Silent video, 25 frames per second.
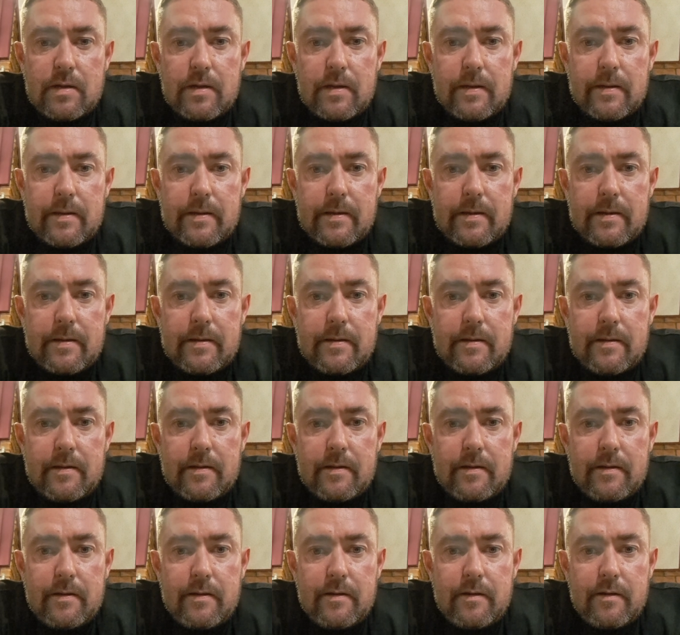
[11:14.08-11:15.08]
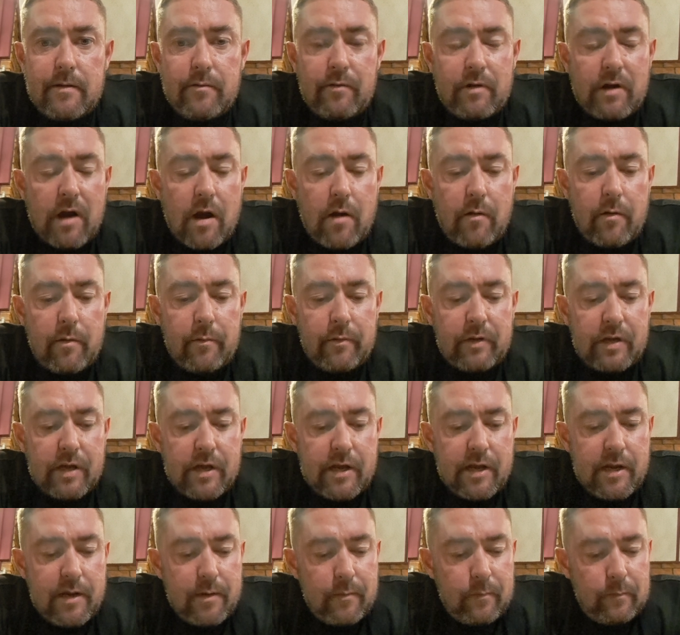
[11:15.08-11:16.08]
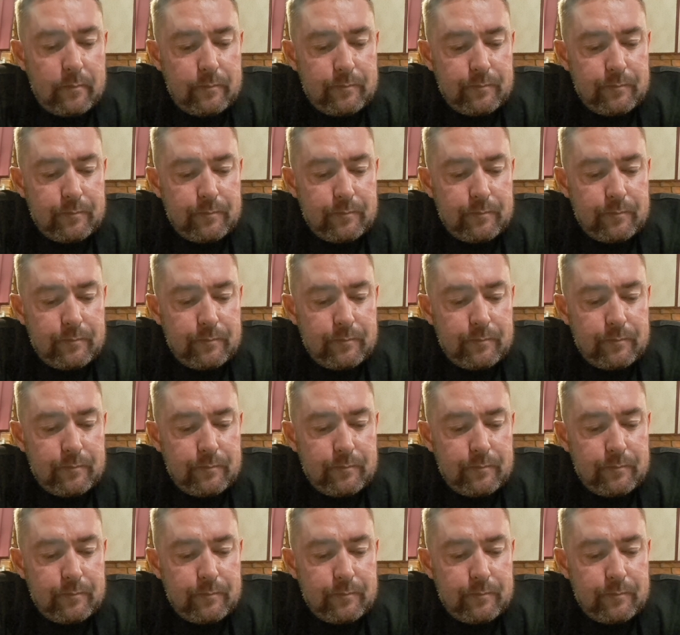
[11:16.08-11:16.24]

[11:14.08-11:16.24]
Where are we with the heat?